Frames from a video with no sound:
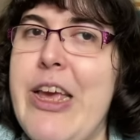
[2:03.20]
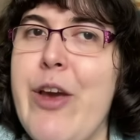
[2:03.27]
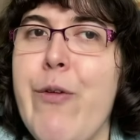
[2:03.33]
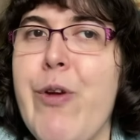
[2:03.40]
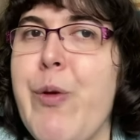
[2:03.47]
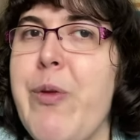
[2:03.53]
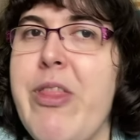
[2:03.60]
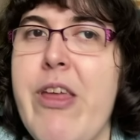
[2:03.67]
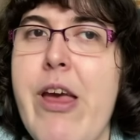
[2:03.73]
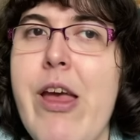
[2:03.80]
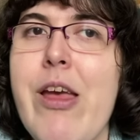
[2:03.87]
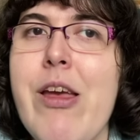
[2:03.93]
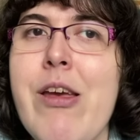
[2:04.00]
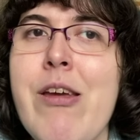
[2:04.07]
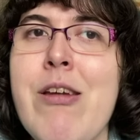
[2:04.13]
agree with
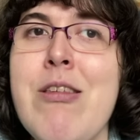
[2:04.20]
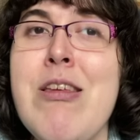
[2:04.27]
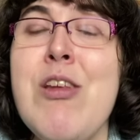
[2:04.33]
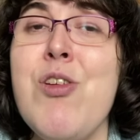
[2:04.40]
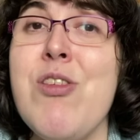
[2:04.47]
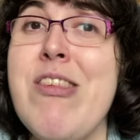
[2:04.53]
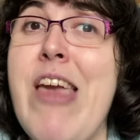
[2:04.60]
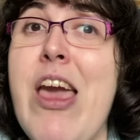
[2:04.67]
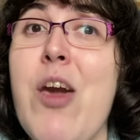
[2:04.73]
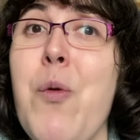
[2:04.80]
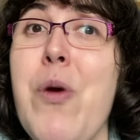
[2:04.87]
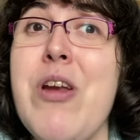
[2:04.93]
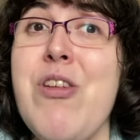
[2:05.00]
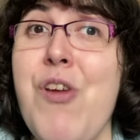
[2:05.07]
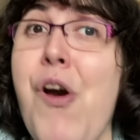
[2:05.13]
that because it does get
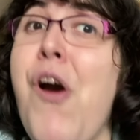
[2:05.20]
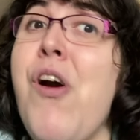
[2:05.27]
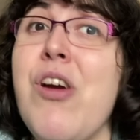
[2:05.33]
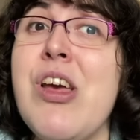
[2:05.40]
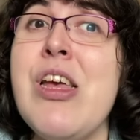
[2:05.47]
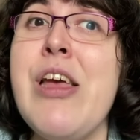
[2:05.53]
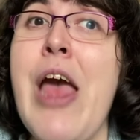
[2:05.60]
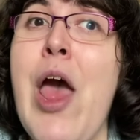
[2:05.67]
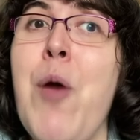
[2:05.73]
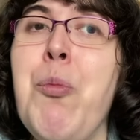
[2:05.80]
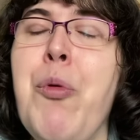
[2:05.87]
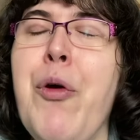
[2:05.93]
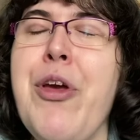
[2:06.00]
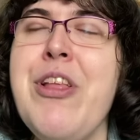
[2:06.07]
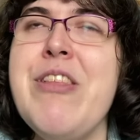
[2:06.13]
quite dark at
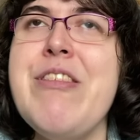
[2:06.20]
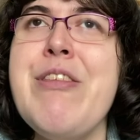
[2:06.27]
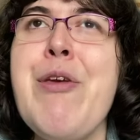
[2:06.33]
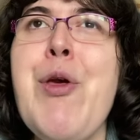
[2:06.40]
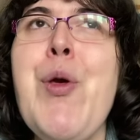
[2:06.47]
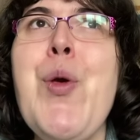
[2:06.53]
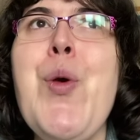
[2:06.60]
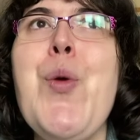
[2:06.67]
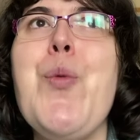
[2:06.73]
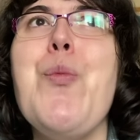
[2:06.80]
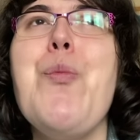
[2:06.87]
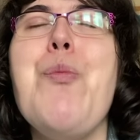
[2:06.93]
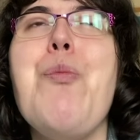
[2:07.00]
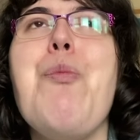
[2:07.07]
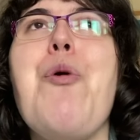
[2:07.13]
points,
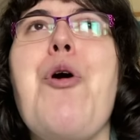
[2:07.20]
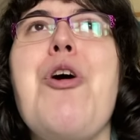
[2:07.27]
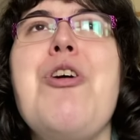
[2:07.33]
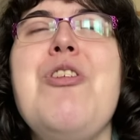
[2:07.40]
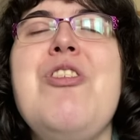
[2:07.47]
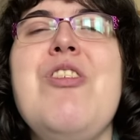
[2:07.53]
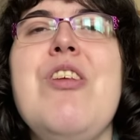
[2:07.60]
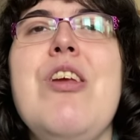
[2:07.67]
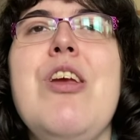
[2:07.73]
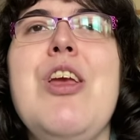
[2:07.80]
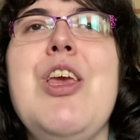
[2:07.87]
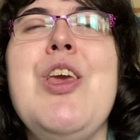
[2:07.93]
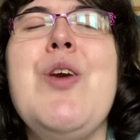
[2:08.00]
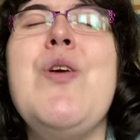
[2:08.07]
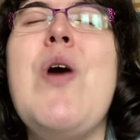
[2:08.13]
but
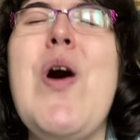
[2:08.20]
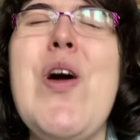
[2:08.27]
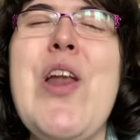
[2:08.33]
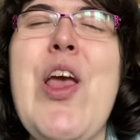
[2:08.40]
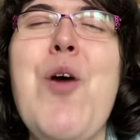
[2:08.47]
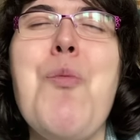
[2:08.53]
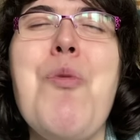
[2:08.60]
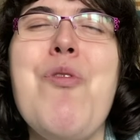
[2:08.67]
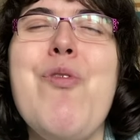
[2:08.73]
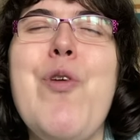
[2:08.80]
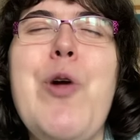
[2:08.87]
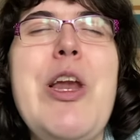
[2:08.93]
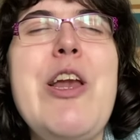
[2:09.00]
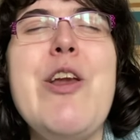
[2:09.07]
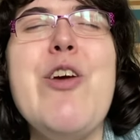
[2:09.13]
you can't help but
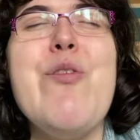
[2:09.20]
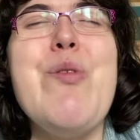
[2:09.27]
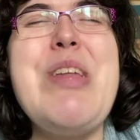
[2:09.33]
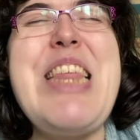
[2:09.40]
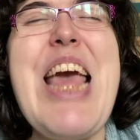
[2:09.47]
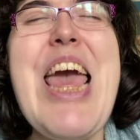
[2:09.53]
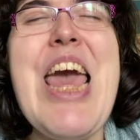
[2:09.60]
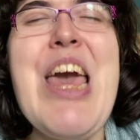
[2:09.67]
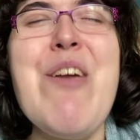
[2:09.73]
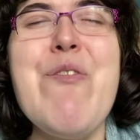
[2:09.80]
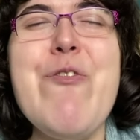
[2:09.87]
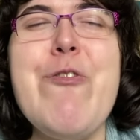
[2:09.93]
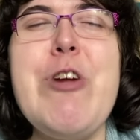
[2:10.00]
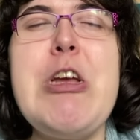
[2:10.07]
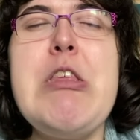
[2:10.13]
fall in love with
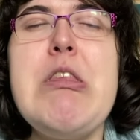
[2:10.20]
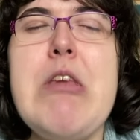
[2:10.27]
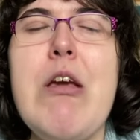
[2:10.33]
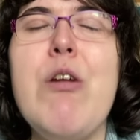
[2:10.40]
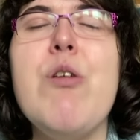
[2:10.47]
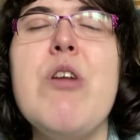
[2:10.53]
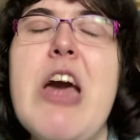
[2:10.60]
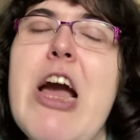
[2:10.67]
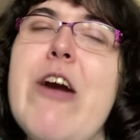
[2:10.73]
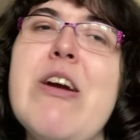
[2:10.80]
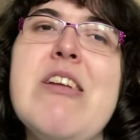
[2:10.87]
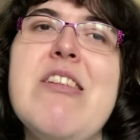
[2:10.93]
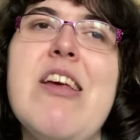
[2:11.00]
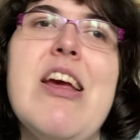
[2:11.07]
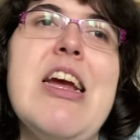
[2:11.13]
every single
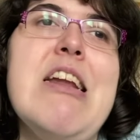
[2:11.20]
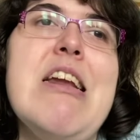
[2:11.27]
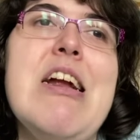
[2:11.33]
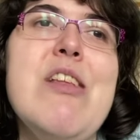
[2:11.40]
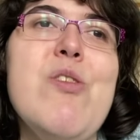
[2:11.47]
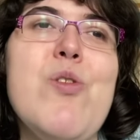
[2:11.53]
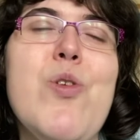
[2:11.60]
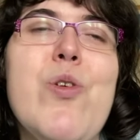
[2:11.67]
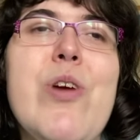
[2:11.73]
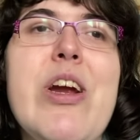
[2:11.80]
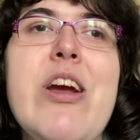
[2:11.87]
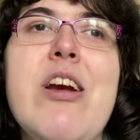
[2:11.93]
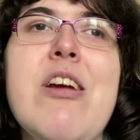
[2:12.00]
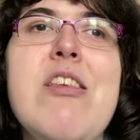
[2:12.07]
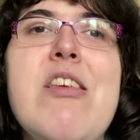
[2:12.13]
character in that
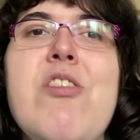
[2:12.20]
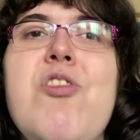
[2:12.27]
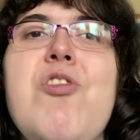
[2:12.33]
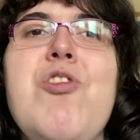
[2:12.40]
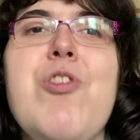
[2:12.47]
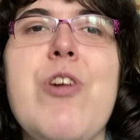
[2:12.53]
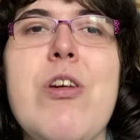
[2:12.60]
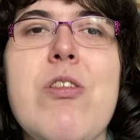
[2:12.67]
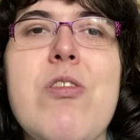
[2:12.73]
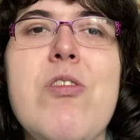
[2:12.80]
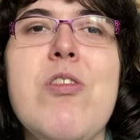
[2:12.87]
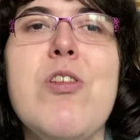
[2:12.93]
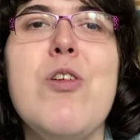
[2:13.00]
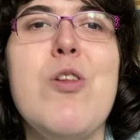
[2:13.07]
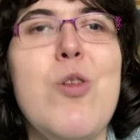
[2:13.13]
story because it's
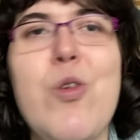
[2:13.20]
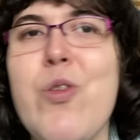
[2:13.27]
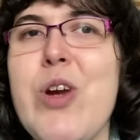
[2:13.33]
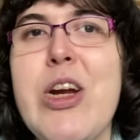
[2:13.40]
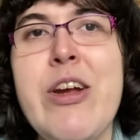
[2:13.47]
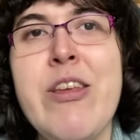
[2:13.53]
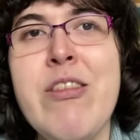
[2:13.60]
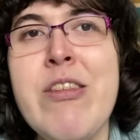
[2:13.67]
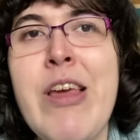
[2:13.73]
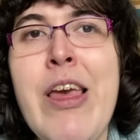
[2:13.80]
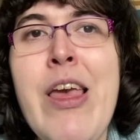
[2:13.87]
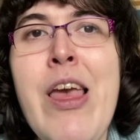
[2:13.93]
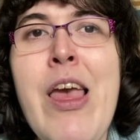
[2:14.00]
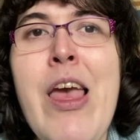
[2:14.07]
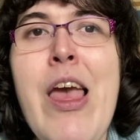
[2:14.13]
just glorious,
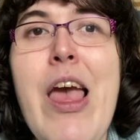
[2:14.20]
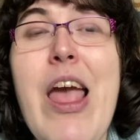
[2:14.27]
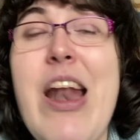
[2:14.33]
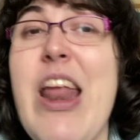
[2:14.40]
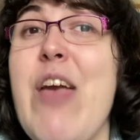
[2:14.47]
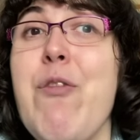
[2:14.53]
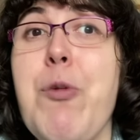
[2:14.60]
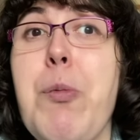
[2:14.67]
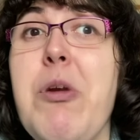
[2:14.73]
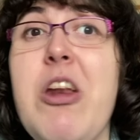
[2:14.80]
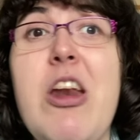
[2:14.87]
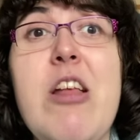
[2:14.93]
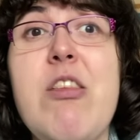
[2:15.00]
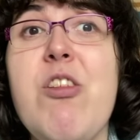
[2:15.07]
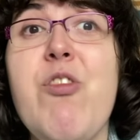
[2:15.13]
and everybody
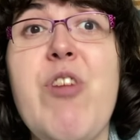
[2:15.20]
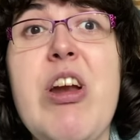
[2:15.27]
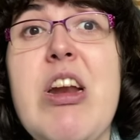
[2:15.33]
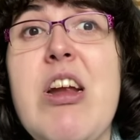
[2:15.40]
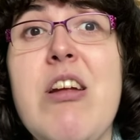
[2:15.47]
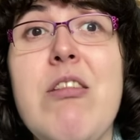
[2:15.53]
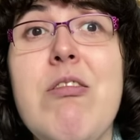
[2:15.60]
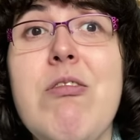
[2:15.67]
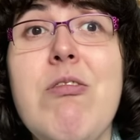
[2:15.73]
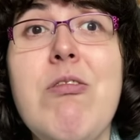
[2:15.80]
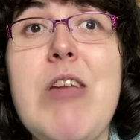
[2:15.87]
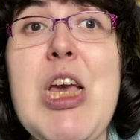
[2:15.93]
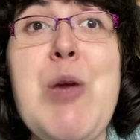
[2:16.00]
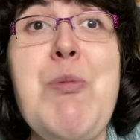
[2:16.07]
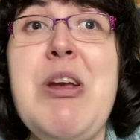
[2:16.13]
needs to read it
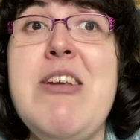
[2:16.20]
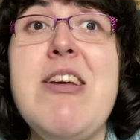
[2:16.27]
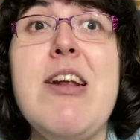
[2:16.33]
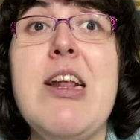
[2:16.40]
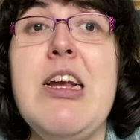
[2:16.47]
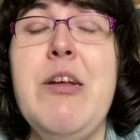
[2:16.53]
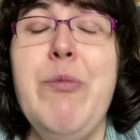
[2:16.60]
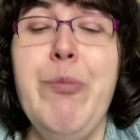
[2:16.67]
immediately.